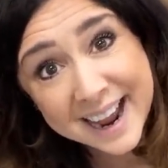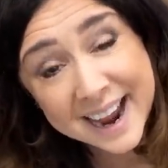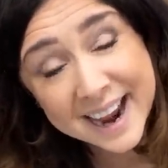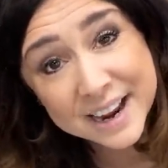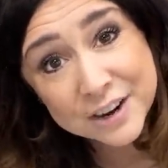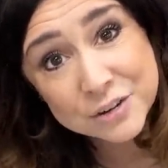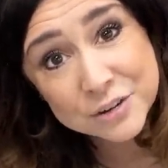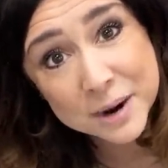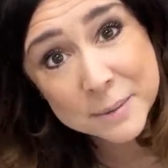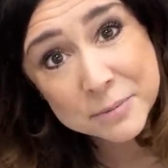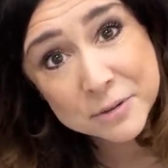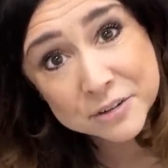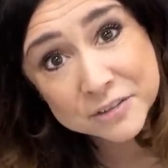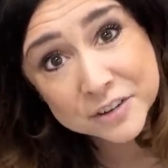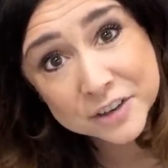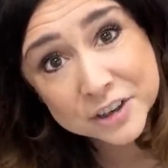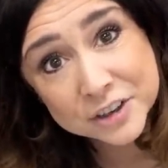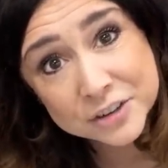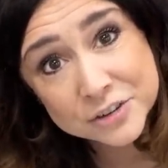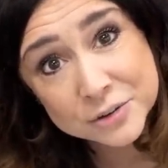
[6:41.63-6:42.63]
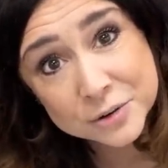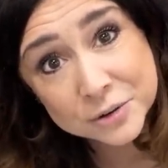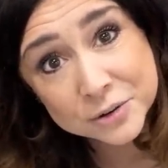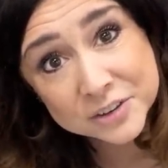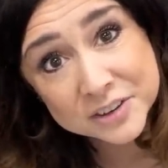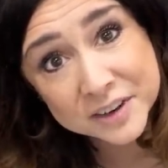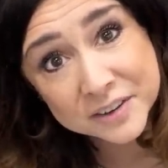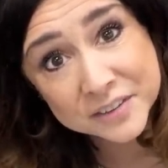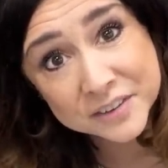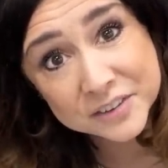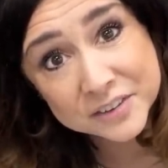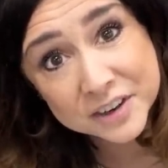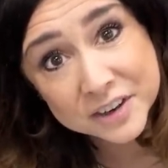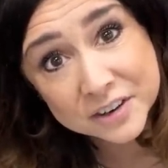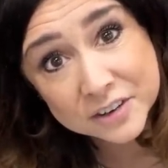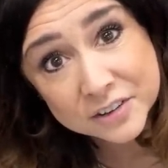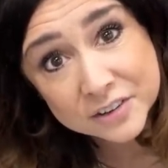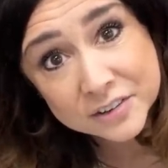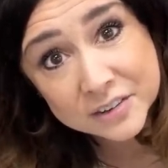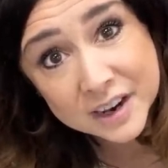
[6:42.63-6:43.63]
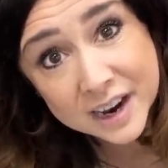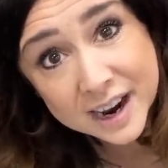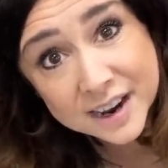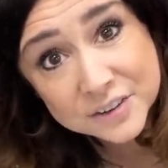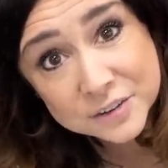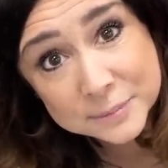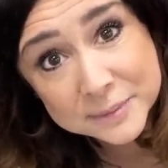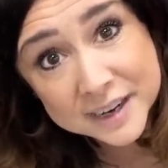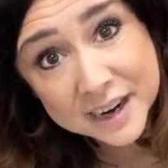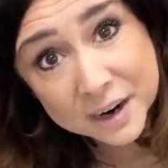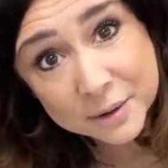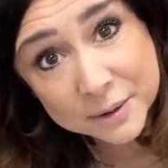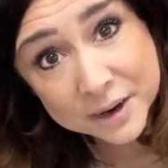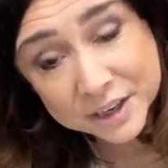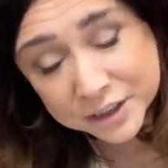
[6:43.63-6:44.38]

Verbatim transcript: and drop their foot controls down the stairs. Ask me how I